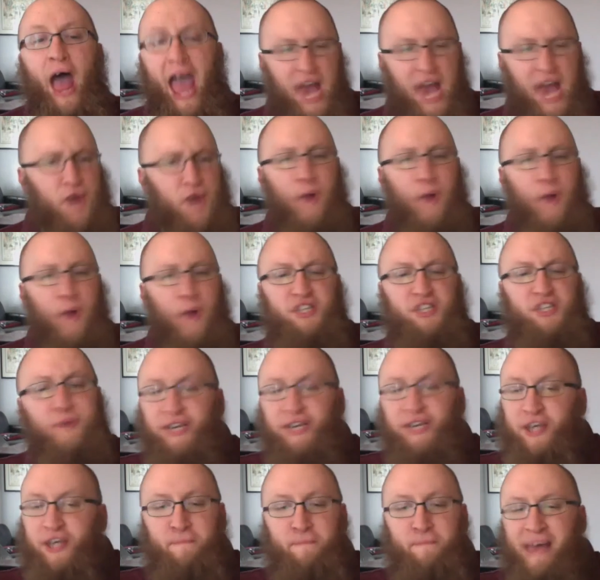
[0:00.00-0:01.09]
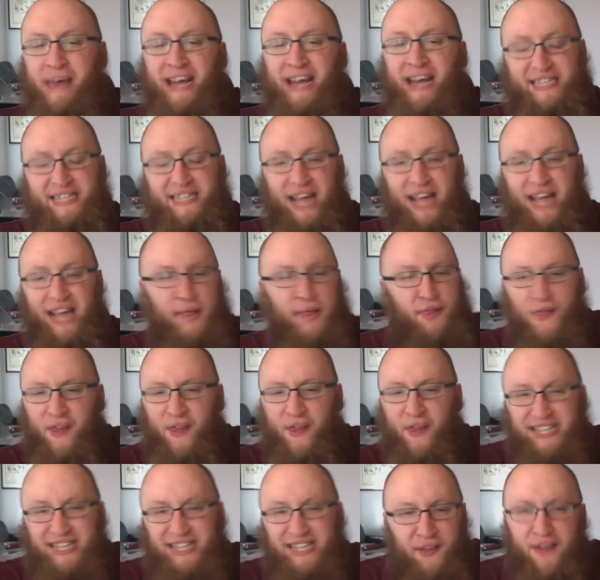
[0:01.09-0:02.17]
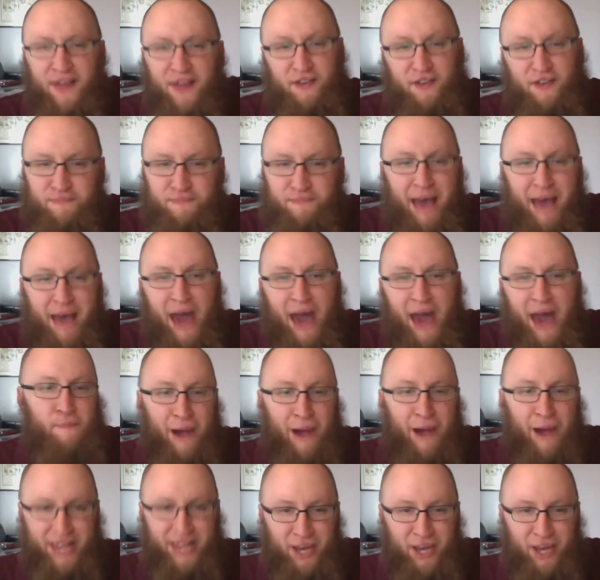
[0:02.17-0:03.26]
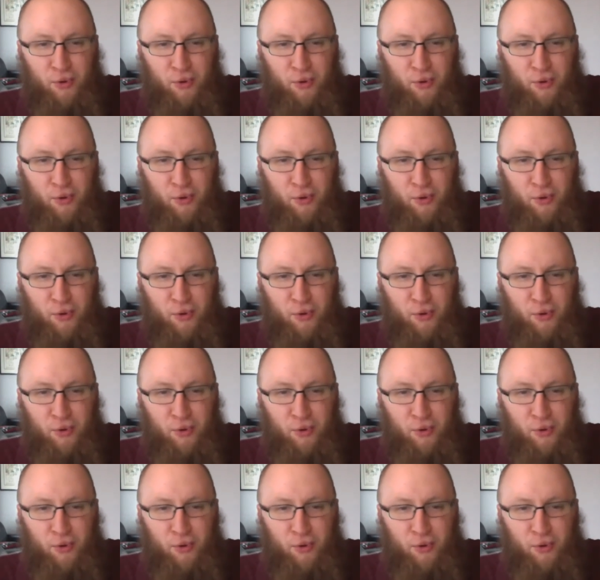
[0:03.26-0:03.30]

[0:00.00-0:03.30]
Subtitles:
about equally little. You know,